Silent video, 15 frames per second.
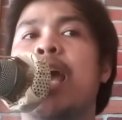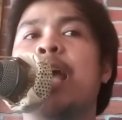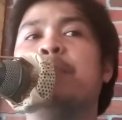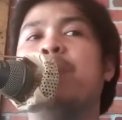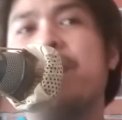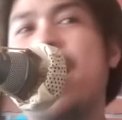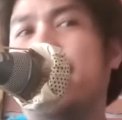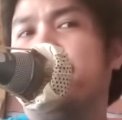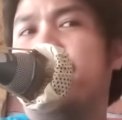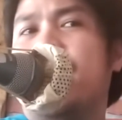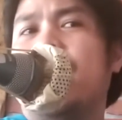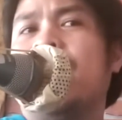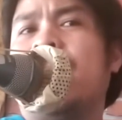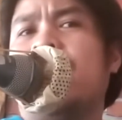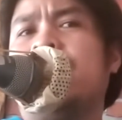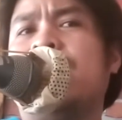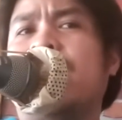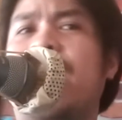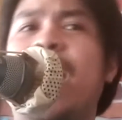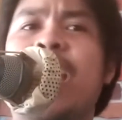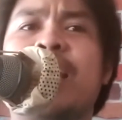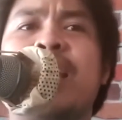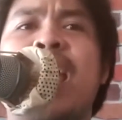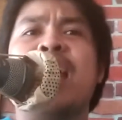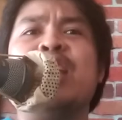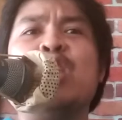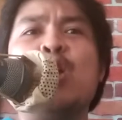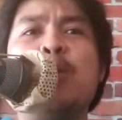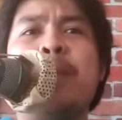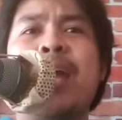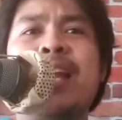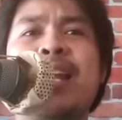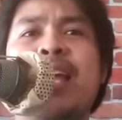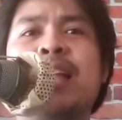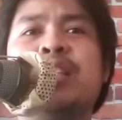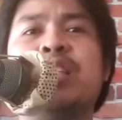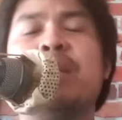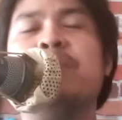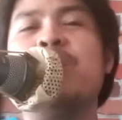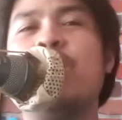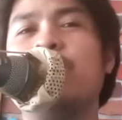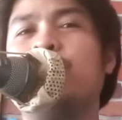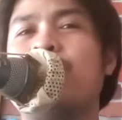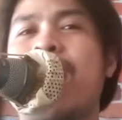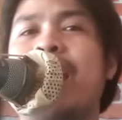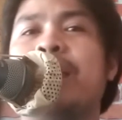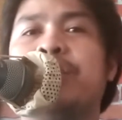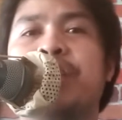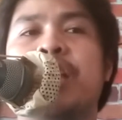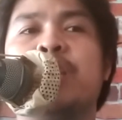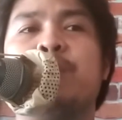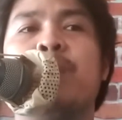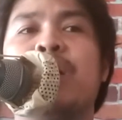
It might be a little delayed, and you may need some new strategies,